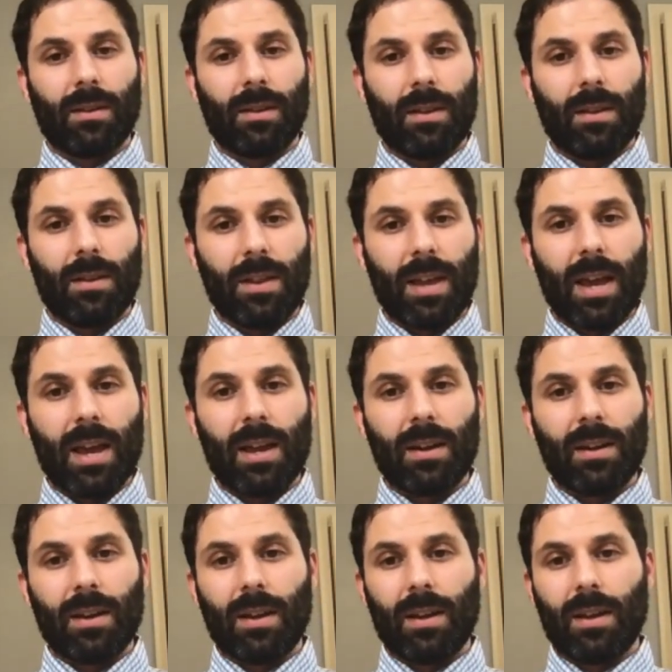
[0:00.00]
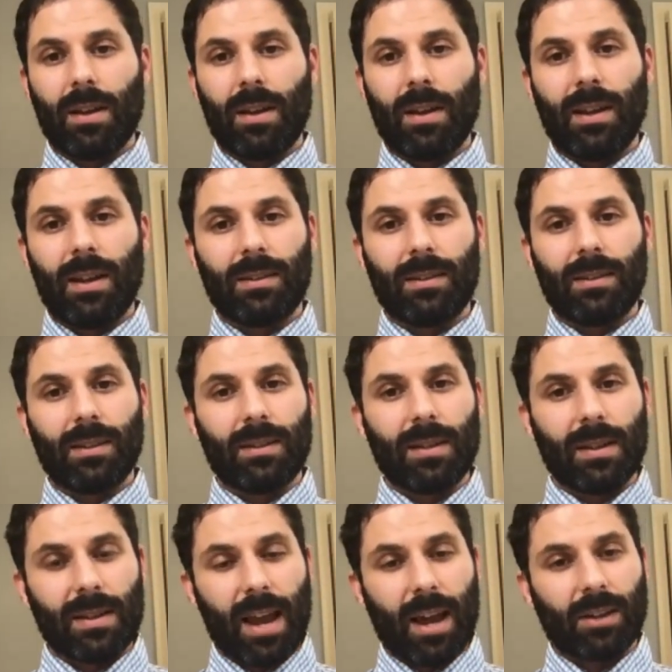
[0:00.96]
then it's a
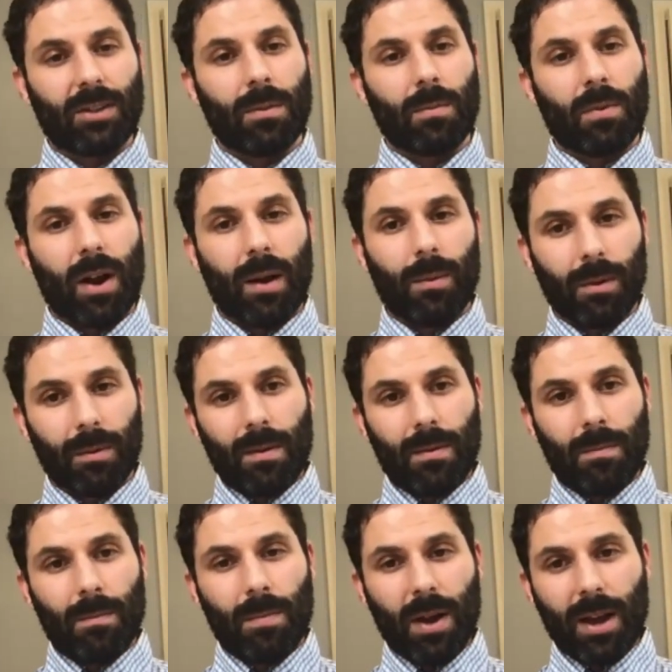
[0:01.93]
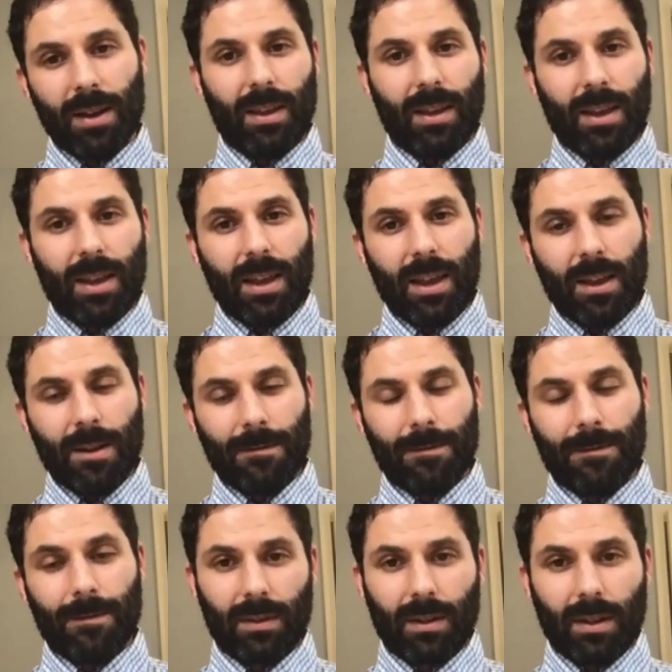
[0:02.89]
detection problem. But if
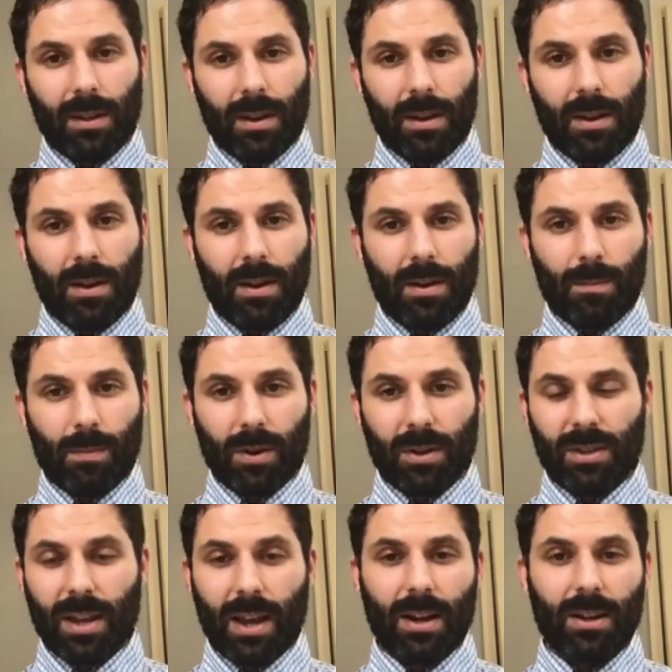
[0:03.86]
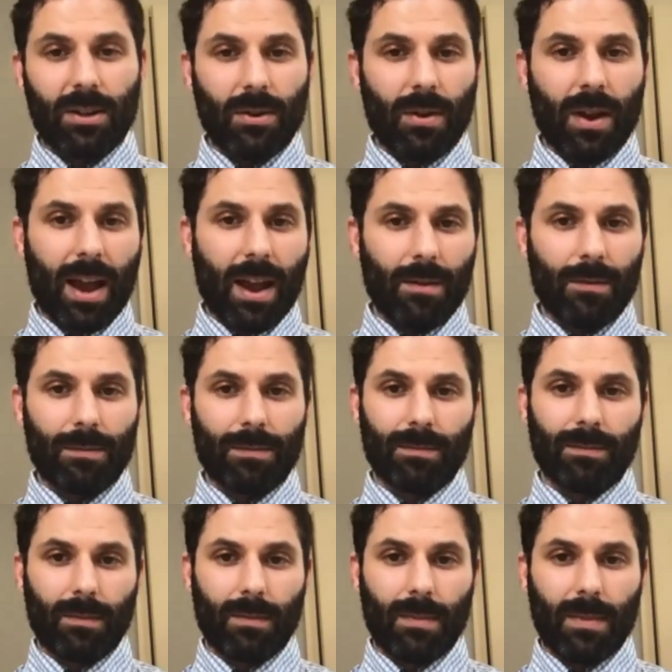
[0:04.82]
the percentage who have
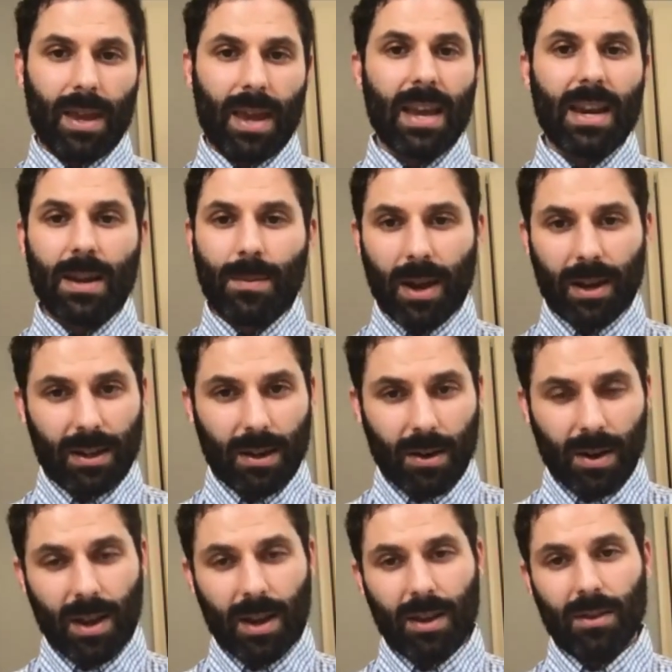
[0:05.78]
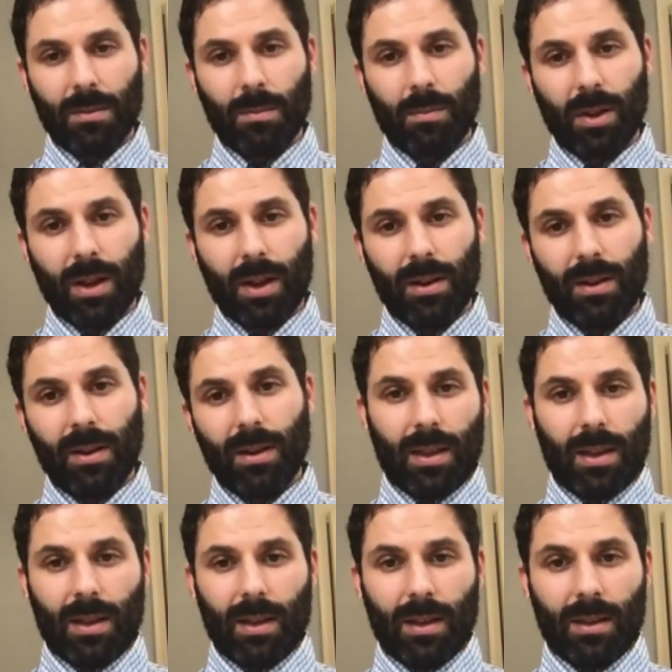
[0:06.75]
any bacteria in the blood
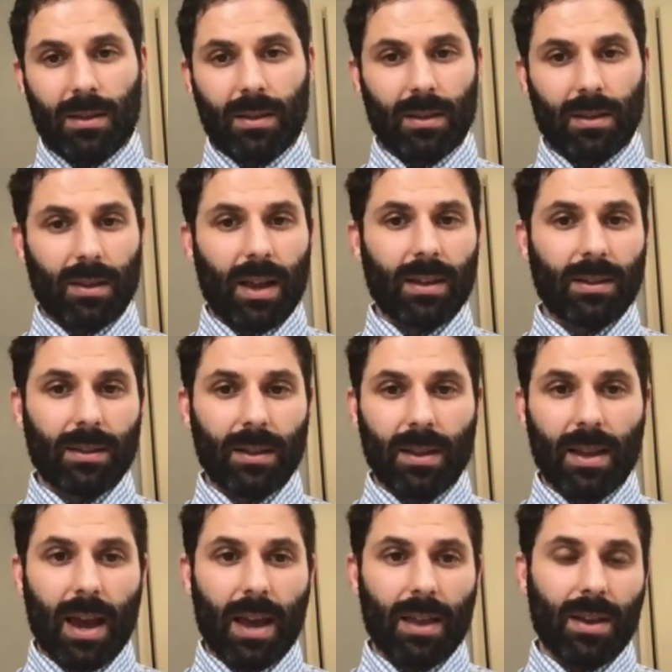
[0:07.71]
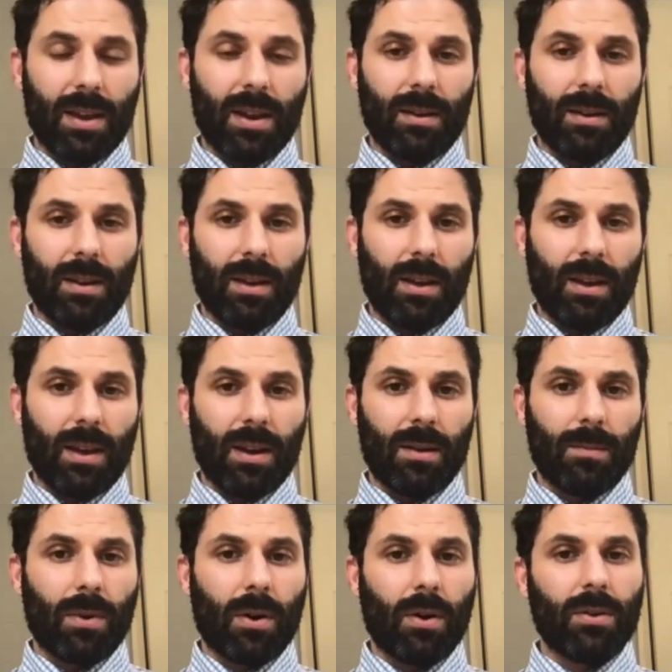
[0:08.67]
is less than that, then it
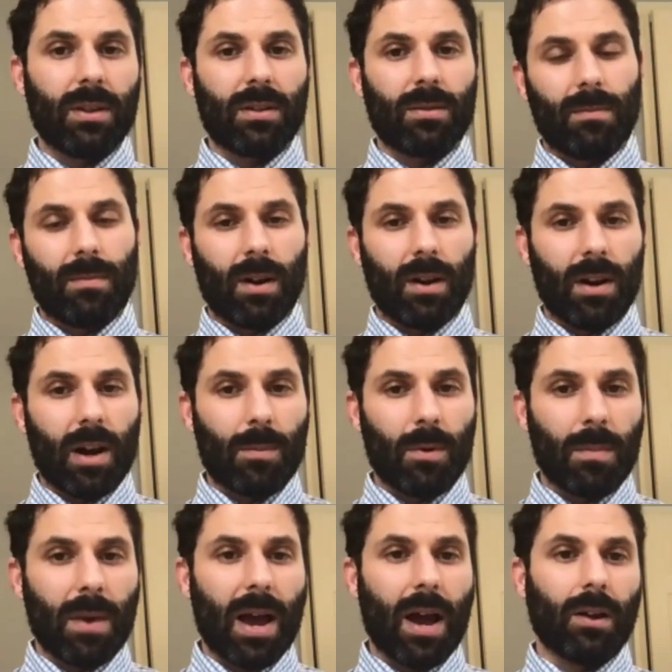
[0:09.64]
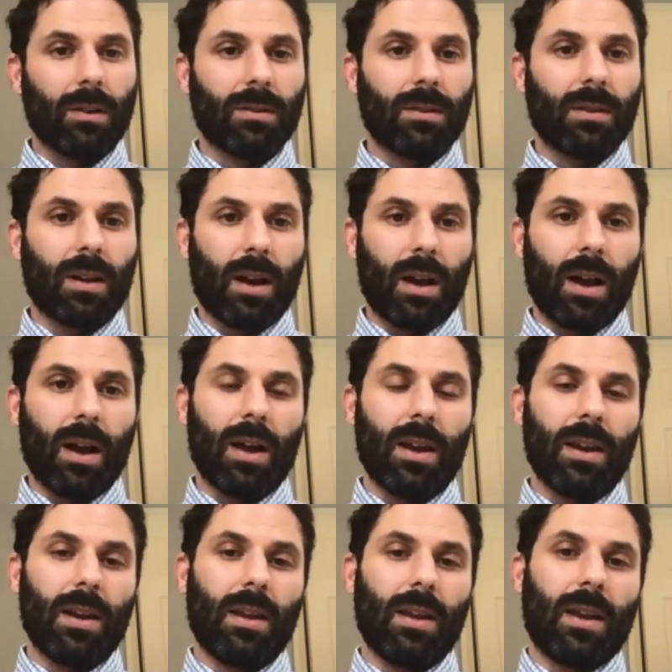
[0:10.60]
imposes an upper bound
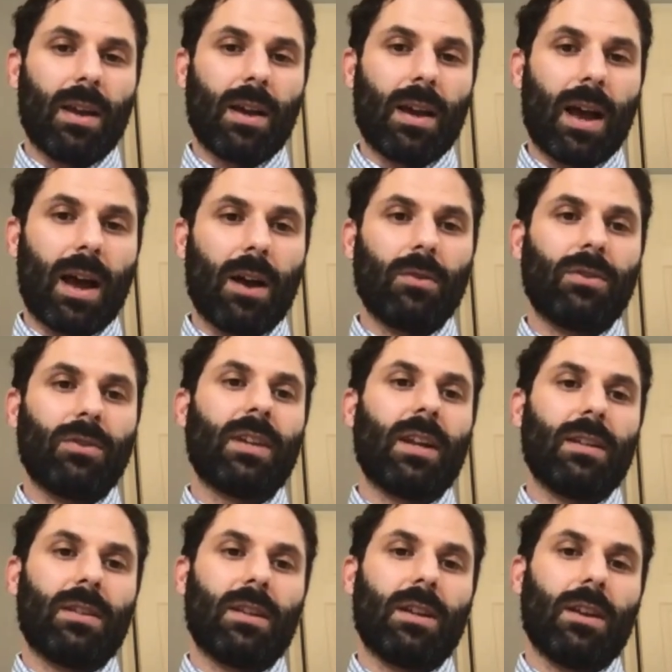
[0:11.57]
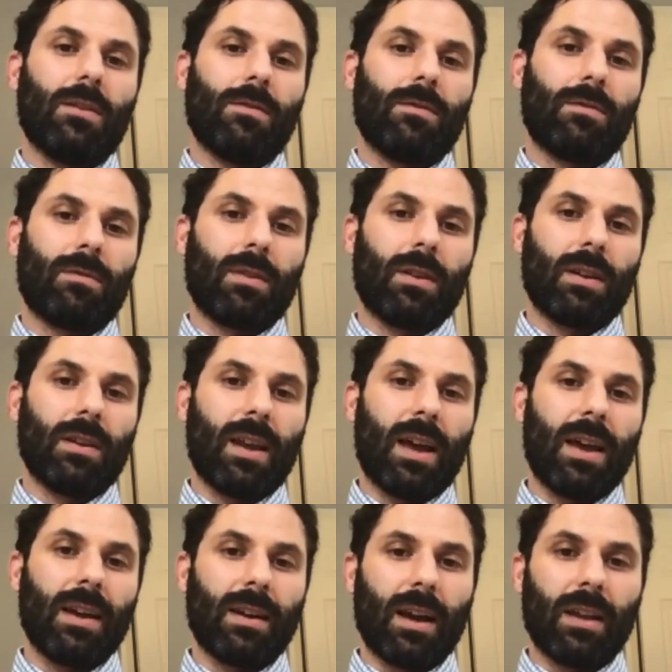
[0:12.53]
on how sensitive a
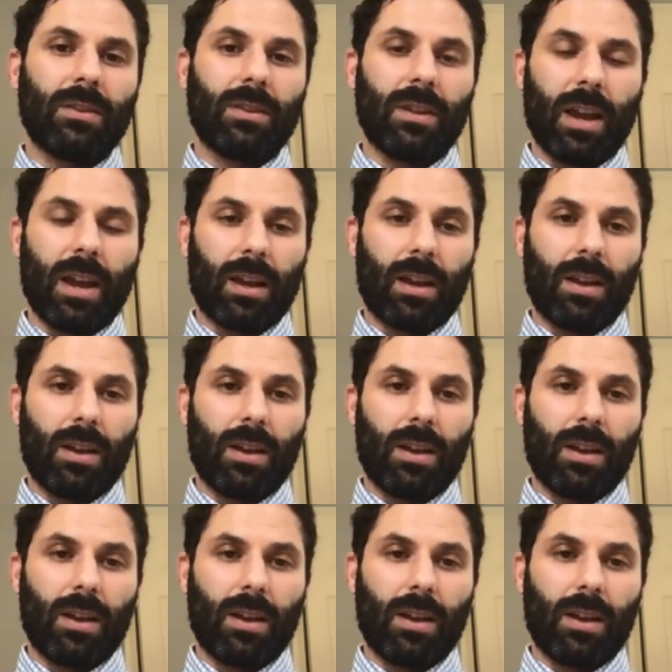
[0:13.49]
diagnostic